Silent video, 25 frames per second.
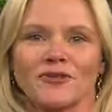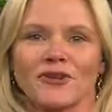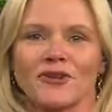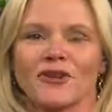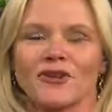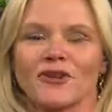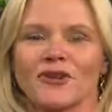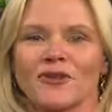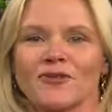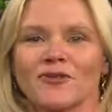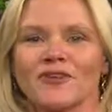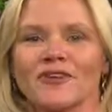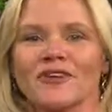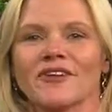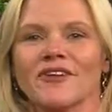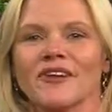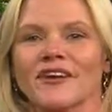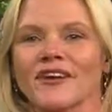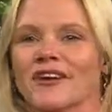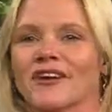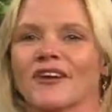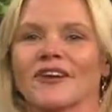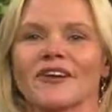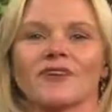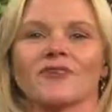you know, and
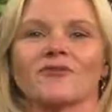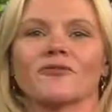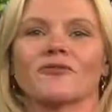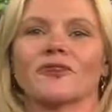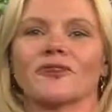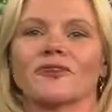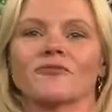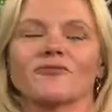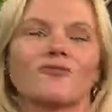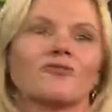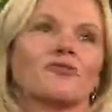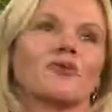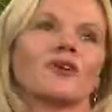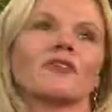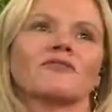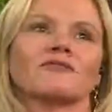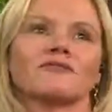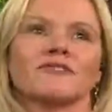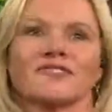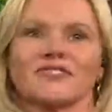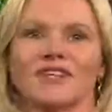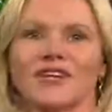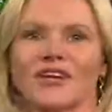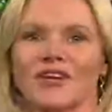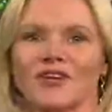in real
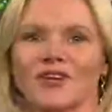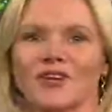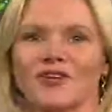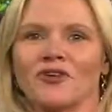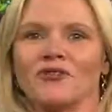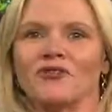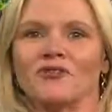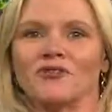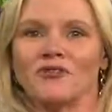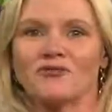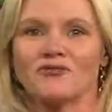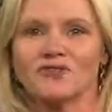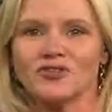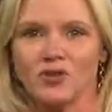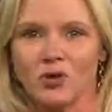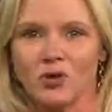estate, you know, if you've